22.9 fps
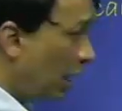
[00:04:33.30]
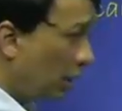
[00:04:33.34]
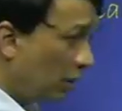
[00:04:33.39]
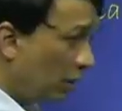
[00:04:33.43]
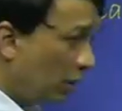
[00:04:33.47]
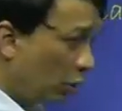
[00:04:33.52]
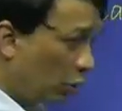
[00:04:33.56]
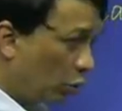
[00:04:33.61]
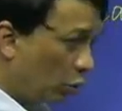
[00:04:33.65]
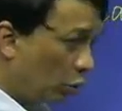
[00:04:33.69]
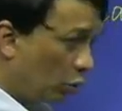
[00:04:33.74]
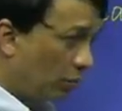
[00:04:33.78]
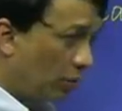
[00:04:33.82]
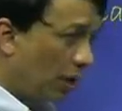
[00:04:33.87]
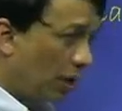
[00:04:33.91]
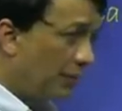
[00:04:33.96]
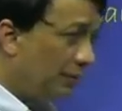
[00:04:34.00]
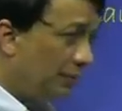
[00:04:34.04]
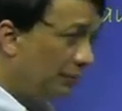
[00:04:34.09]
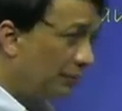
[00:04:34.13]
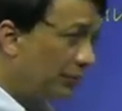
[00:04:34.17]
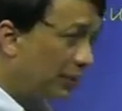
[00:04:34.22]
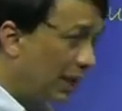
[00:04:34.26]

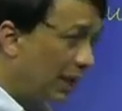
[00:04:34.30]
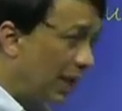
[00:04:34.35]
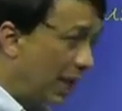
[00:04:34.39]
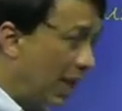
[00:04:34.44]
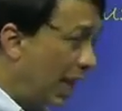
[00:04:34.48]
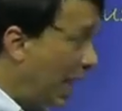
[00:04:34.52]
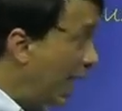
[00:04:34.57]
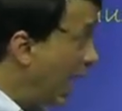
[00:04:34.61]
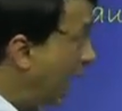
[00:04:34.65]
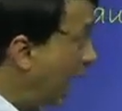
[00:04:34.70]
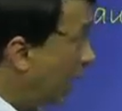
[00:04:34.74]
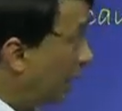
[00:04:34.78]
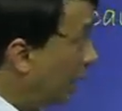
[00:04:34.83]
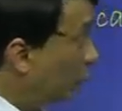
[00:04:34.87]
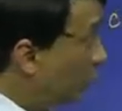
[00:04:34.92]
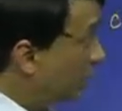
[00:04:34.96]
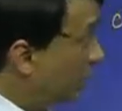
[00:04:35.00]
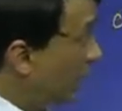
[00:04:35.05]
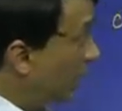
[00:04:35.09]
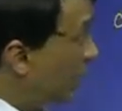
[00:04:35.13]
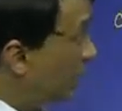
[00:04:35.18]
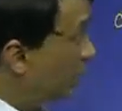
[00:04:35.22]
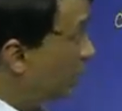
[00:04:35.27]
glaucoma? And look
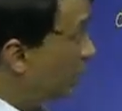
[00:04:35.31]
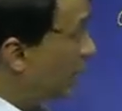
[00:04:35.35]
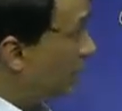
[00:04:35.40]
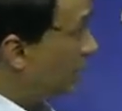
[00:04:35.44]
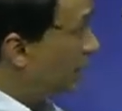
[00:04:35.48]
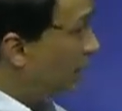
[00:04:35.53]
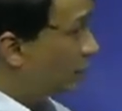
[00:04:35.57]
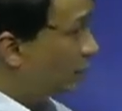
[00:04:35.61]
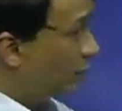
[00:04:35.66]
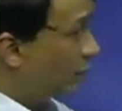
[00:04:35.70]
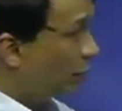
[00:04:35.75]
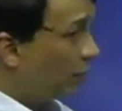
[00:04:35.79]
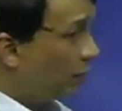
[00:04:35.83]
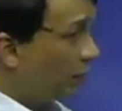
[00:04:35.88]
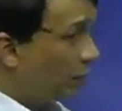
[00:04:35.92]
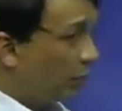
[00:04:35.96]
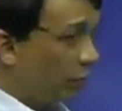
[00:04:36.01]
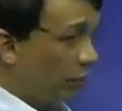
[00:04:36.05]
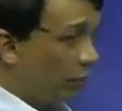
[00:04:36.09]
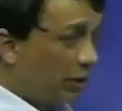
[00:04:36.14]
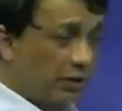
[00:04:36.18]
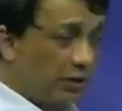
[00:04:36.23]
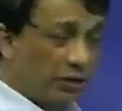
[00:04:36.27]
at that. So that's a proper
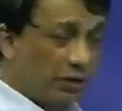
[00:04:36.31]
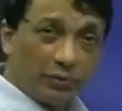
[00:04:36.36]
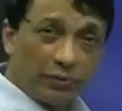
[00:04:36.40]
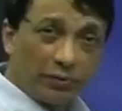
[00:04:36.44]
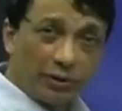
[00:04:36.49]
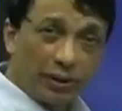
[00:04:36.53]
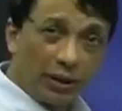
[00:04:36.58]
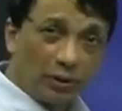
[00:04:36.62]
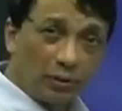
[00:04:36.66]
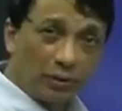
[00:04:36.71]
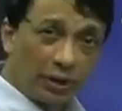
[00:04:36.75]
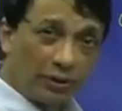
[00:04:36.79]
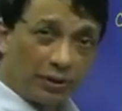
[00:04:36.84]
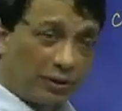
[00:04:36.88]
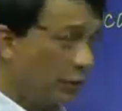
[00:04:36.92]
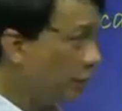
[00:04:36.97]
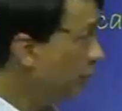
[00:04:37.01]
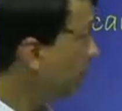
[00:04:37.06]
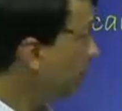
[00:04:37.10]
question which you like to ask